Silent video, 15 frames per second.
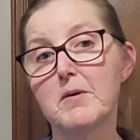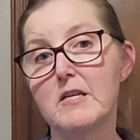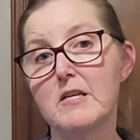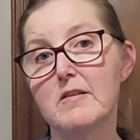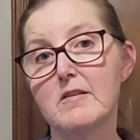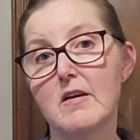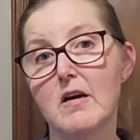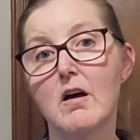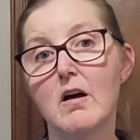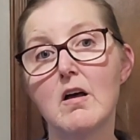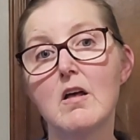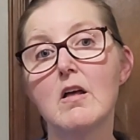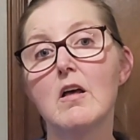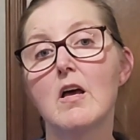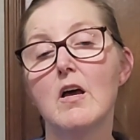pizza.
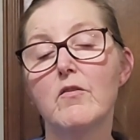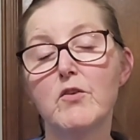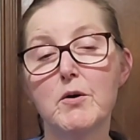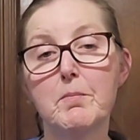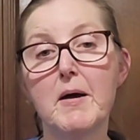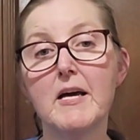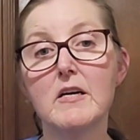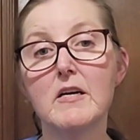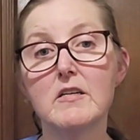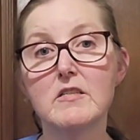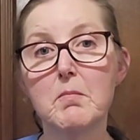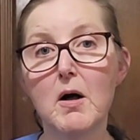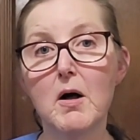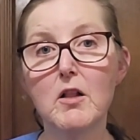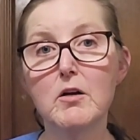If you're making a
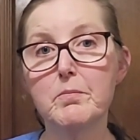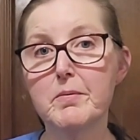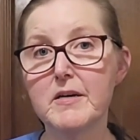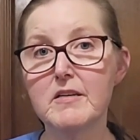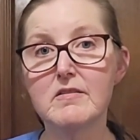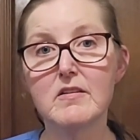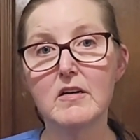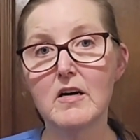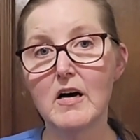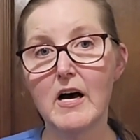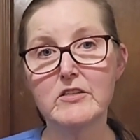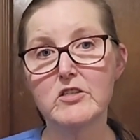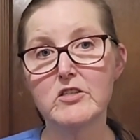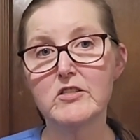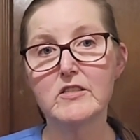smaller pizza,
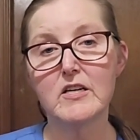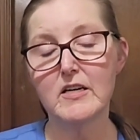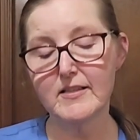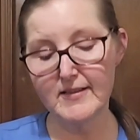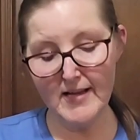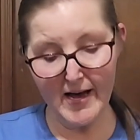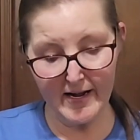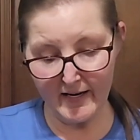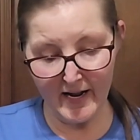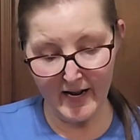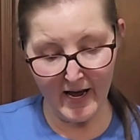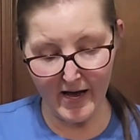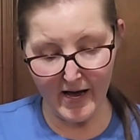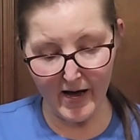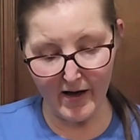I just cut that in
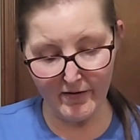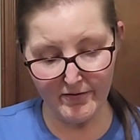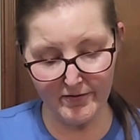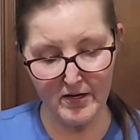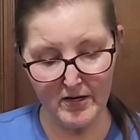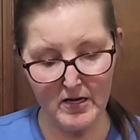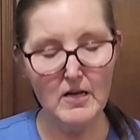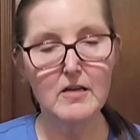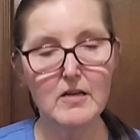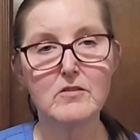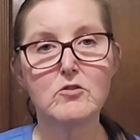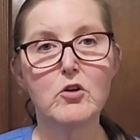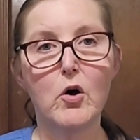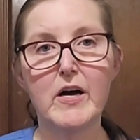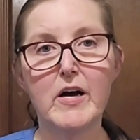half.
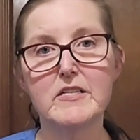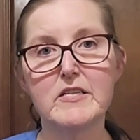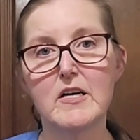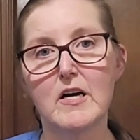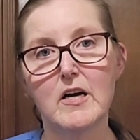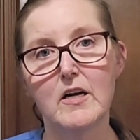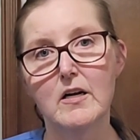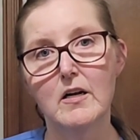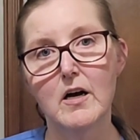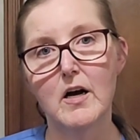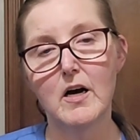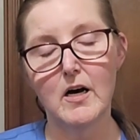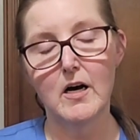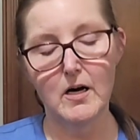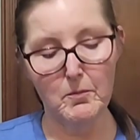So I done
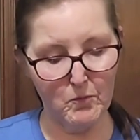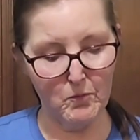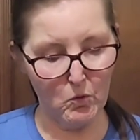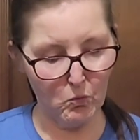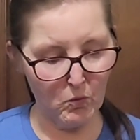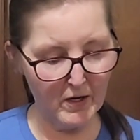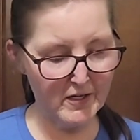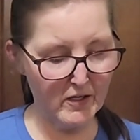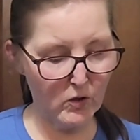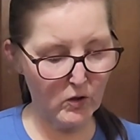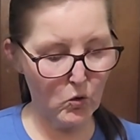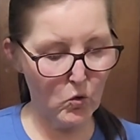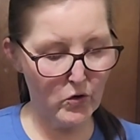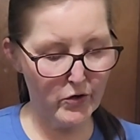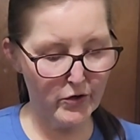1
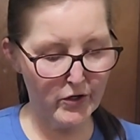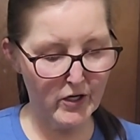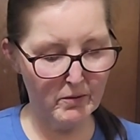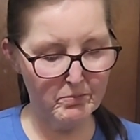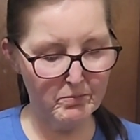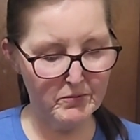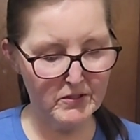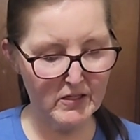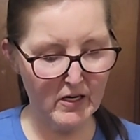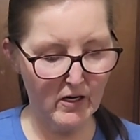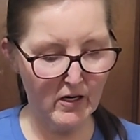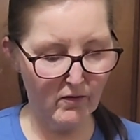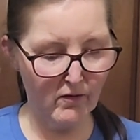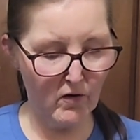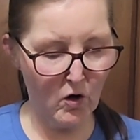1/4 cups
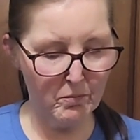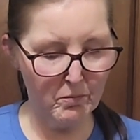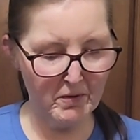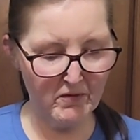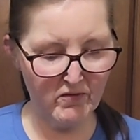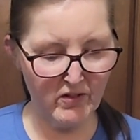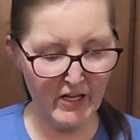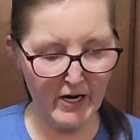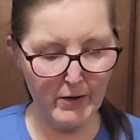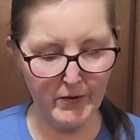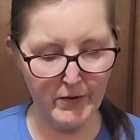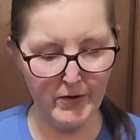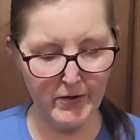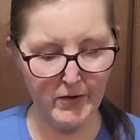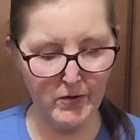of almond
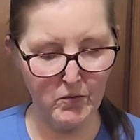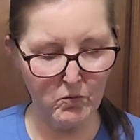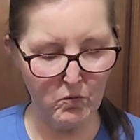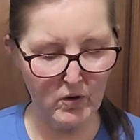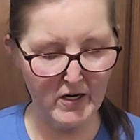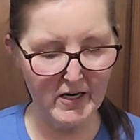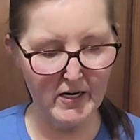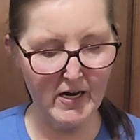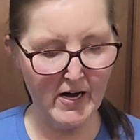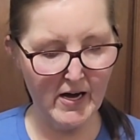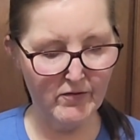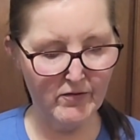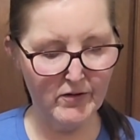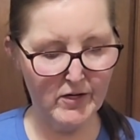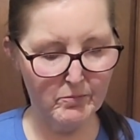flour,
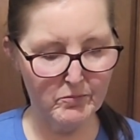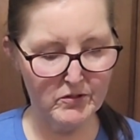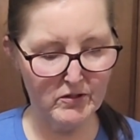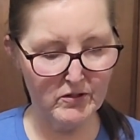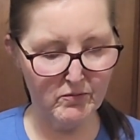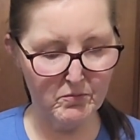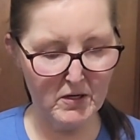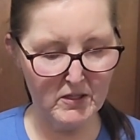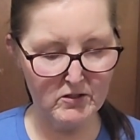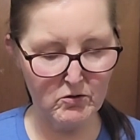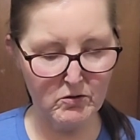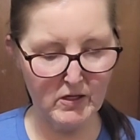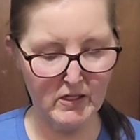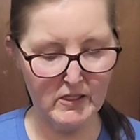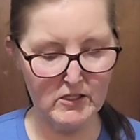1.5 cups of
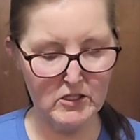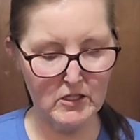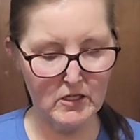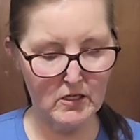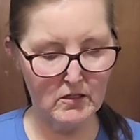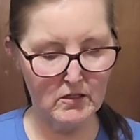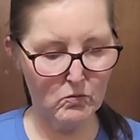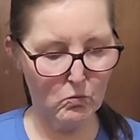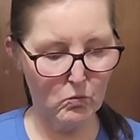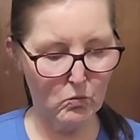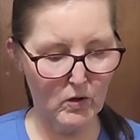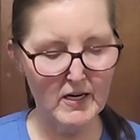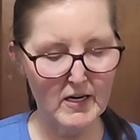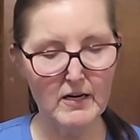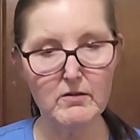mozzarella cheese,
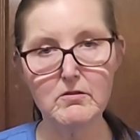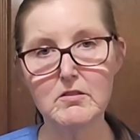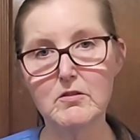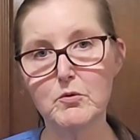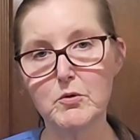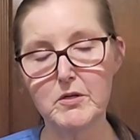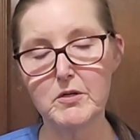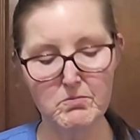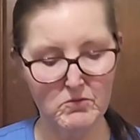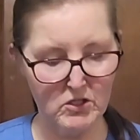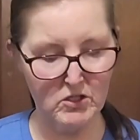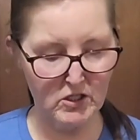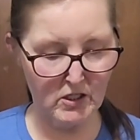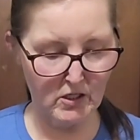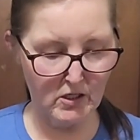1 ounce of cream
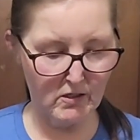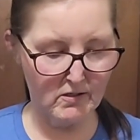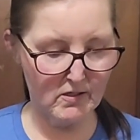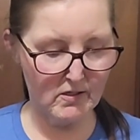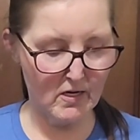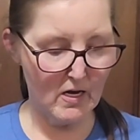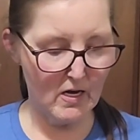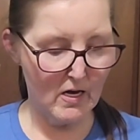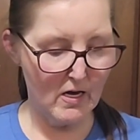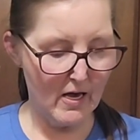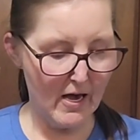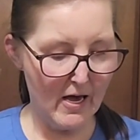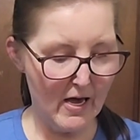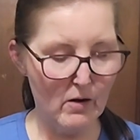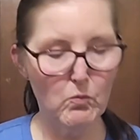cheese,
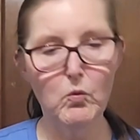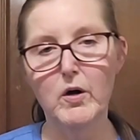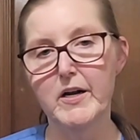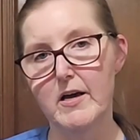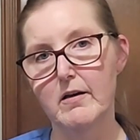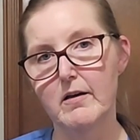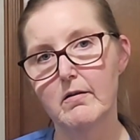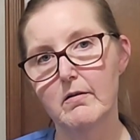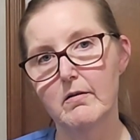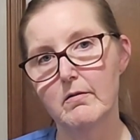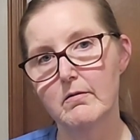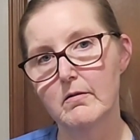and 1 egg.